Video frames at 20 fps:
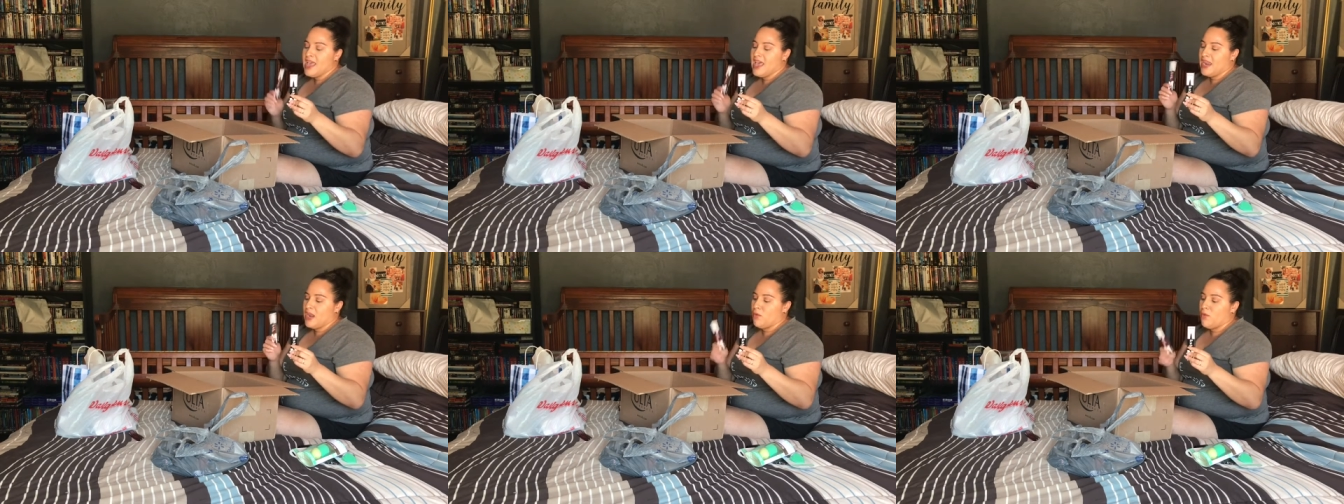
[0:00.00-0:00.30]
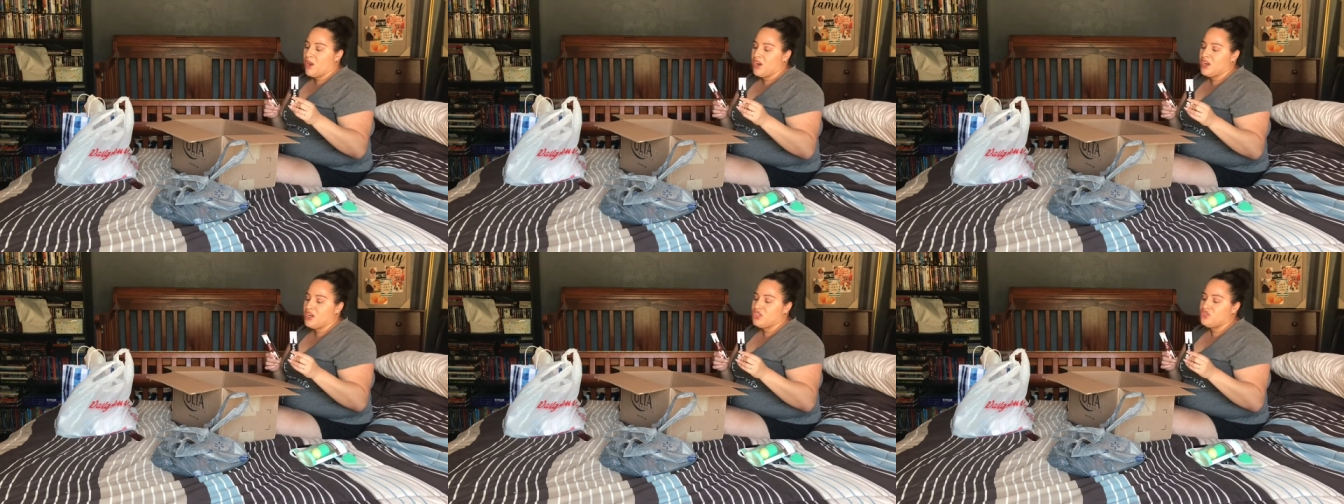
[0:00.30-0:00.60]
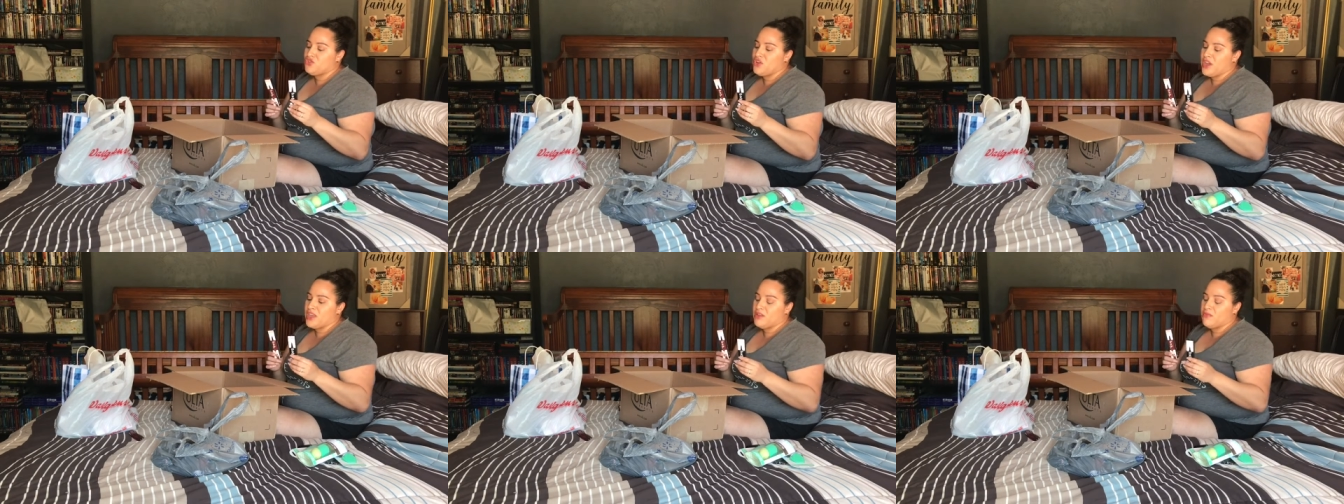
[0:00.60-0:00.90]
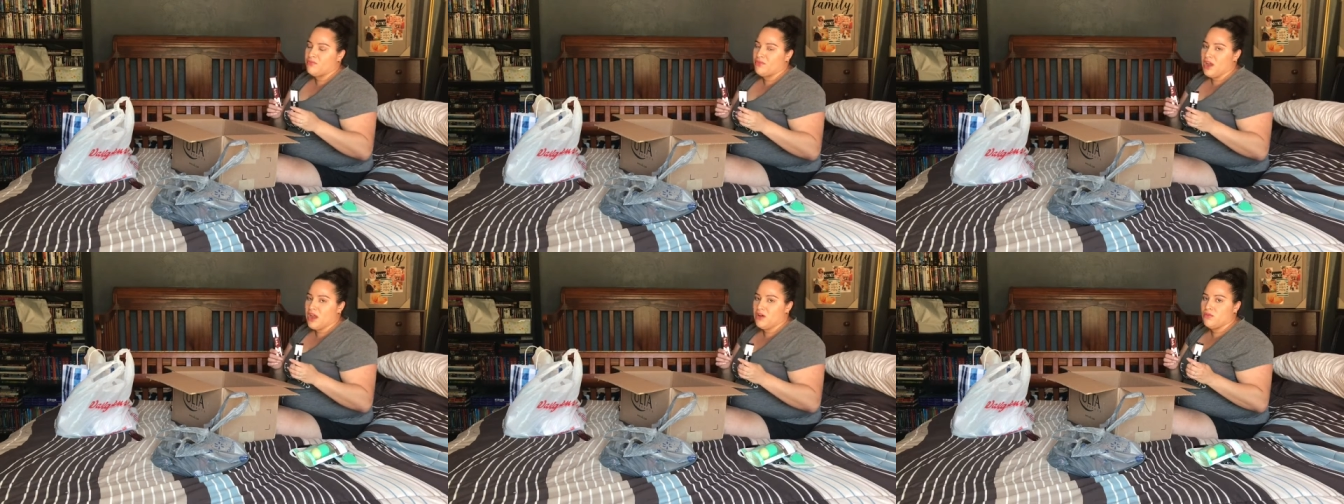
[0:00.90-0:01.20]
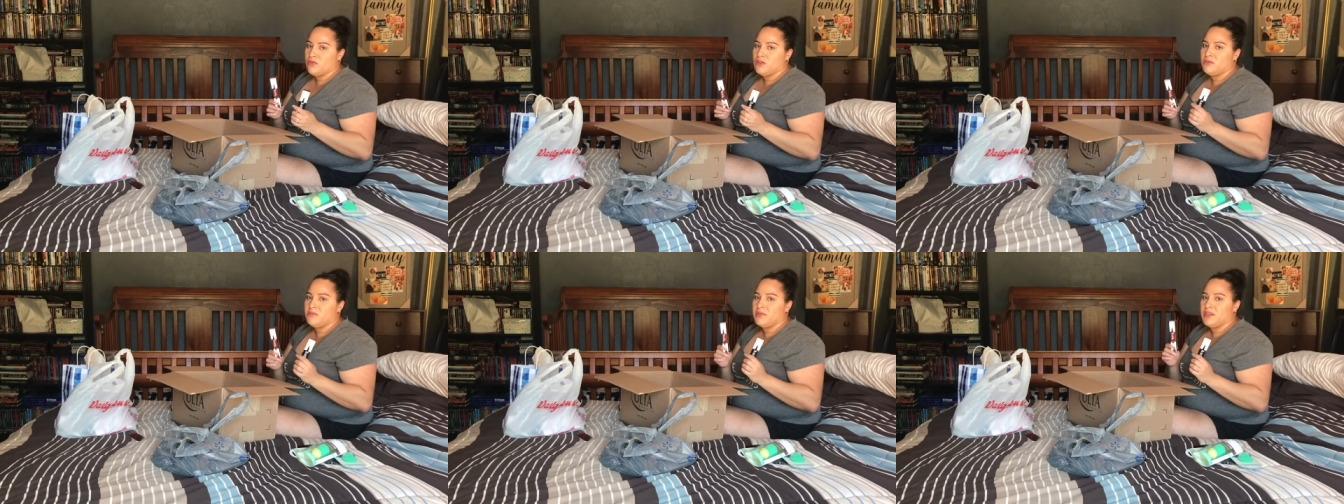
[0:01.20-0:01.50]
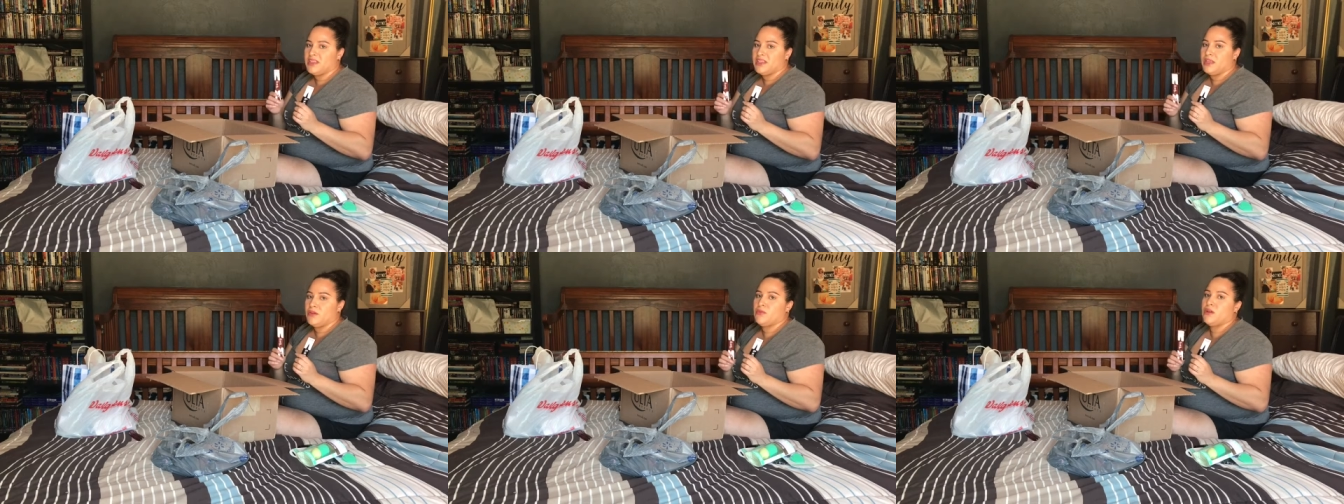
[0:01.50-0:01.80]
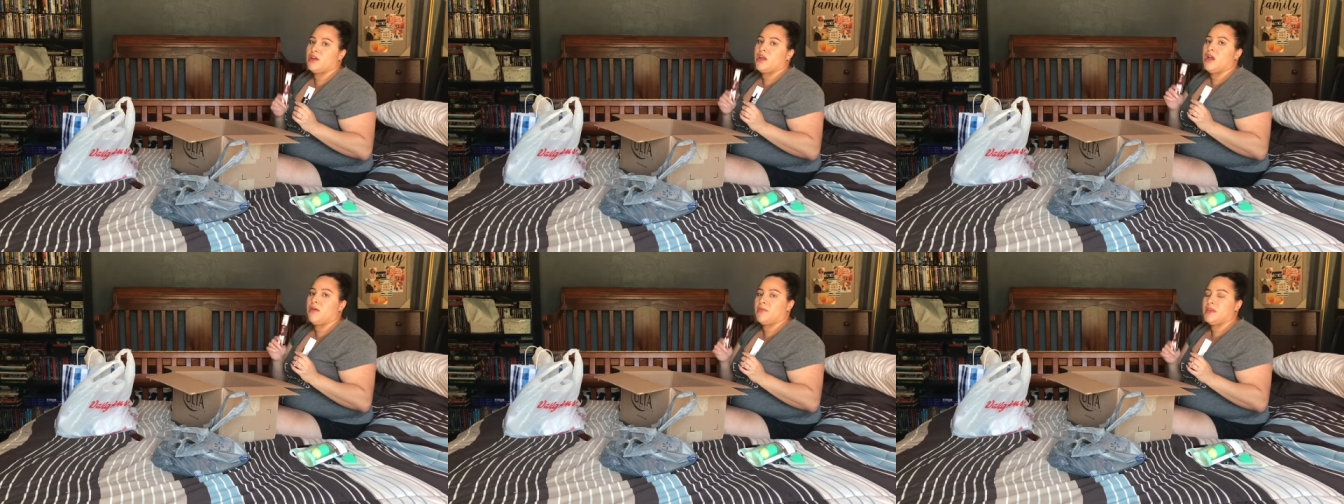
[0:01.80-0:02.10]
And I wanted to try the brown one, being that
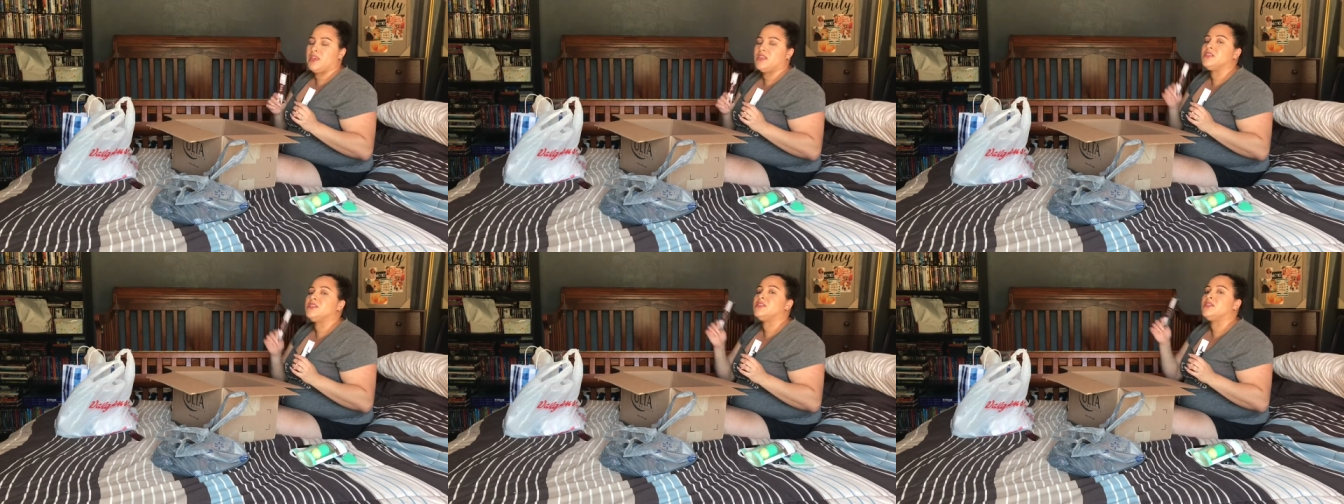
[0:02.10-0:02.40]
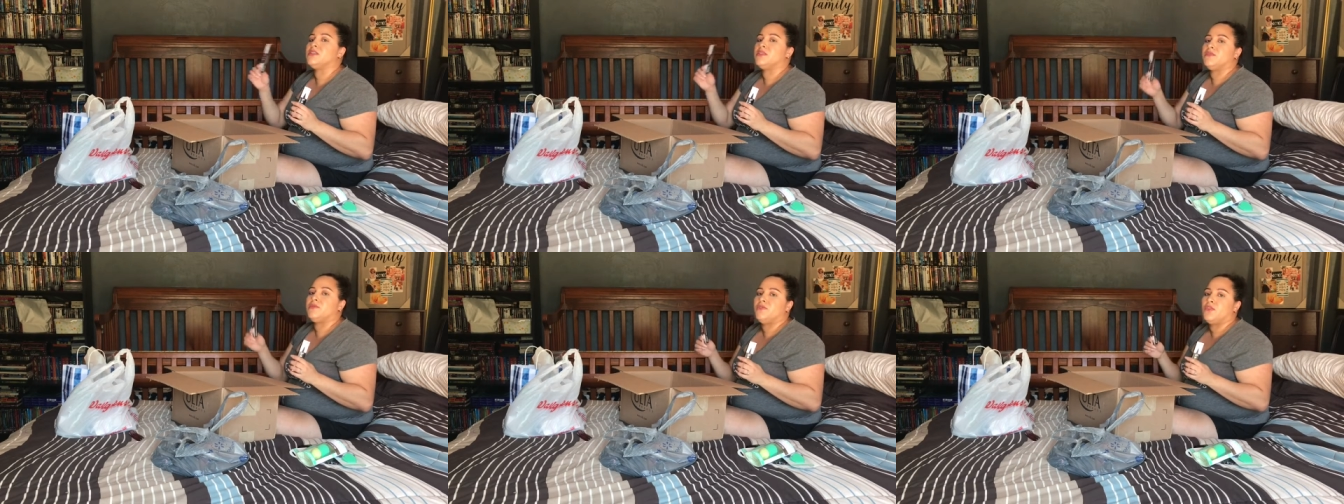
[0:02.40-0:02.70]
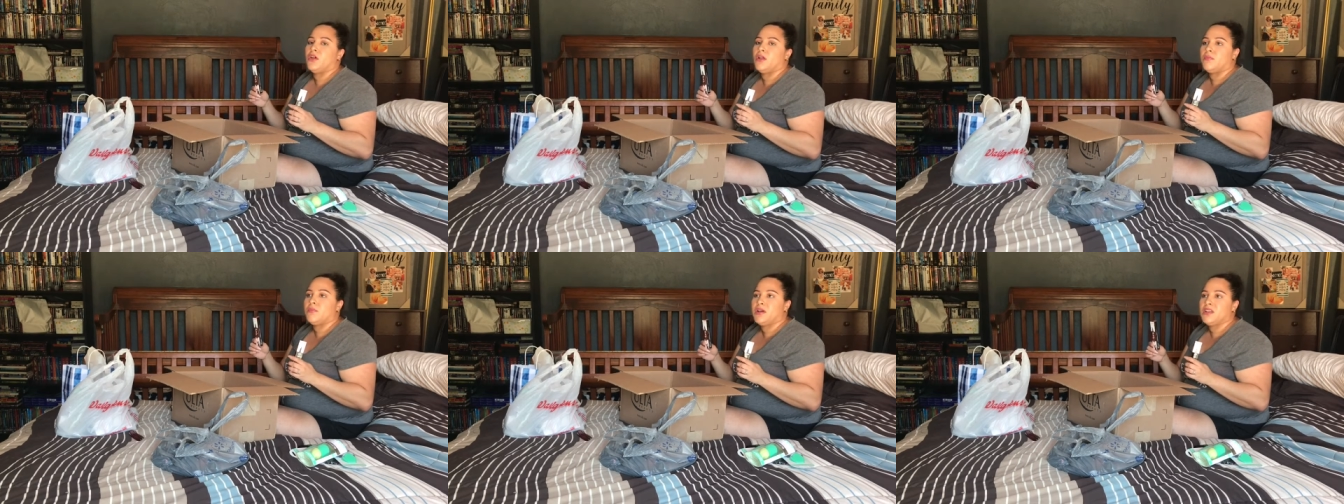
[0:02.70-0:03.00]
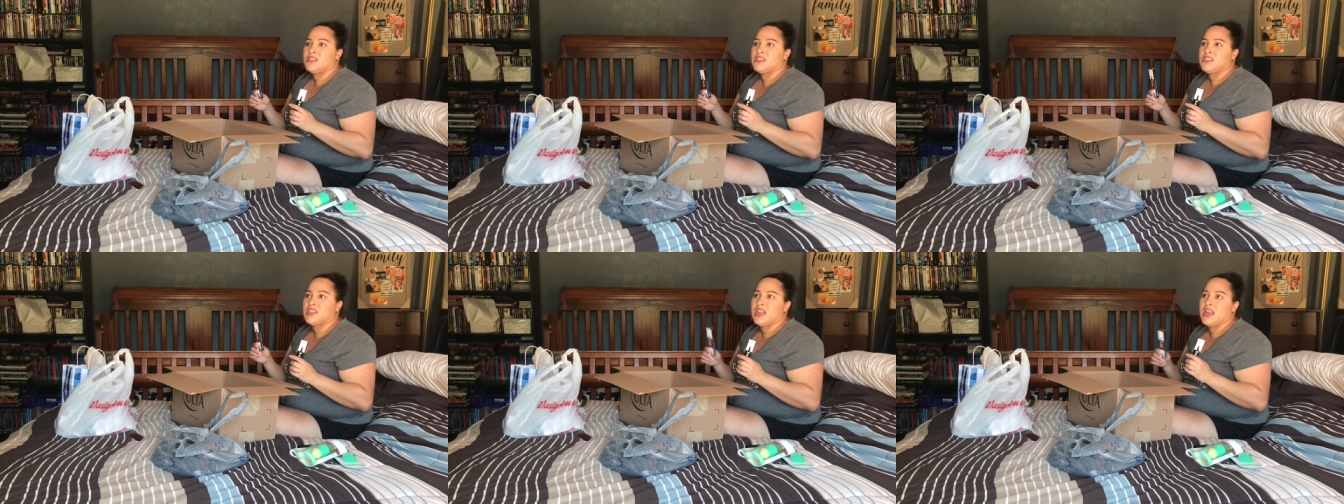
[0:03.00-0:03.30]
we're coming into the fall months